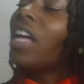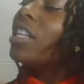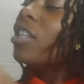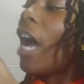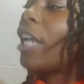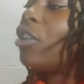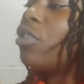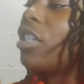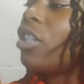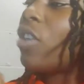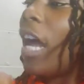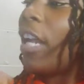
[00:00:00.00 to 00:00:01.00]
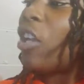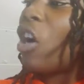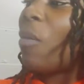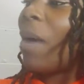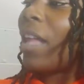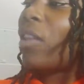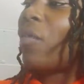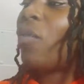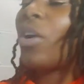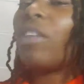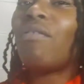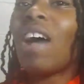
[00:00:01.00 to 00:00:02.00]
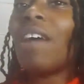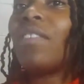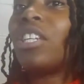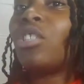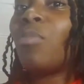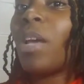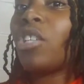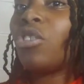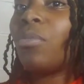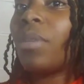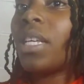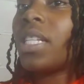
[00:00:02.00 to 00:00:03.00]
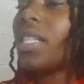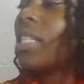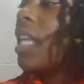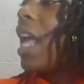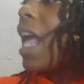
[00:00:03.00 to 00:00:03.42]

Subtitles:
So I usually try to go by the 45-inch measurements,